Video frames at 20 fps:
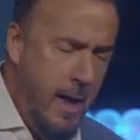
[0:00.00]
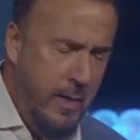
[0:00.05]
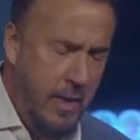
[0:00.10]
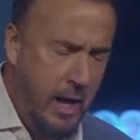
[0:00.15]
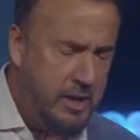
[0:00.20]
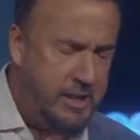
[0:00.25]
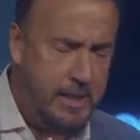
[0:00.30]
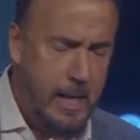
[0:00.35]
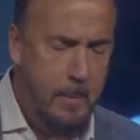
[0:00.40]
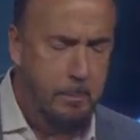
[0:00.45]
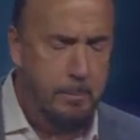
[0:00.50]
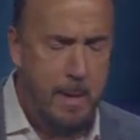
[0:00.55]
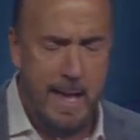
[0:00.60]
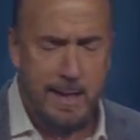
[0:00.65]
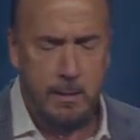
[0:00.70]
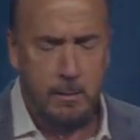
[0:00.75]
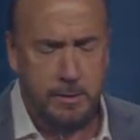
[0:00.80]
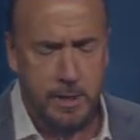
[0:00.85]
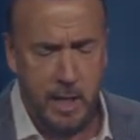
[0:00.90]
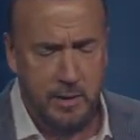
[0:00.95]
There's something
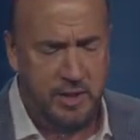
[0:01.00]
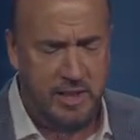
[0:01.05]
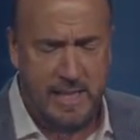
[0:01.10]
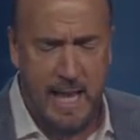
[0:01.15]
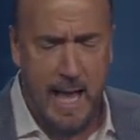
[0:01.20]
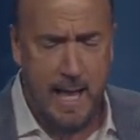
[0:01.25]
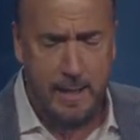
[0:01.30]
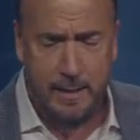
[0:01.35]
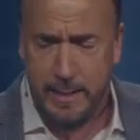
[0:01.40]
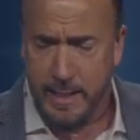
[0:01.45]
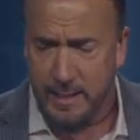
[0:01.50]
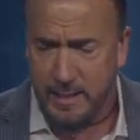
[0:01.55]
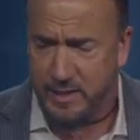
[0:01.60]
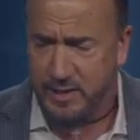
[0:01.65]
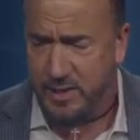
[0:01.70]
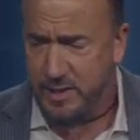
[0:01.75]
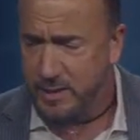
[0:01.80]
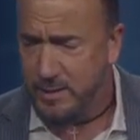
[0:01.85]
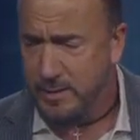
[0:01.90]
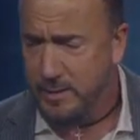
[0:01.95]
better on the other side of
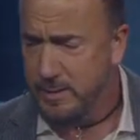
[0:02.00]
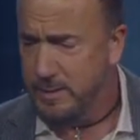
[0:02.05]
this.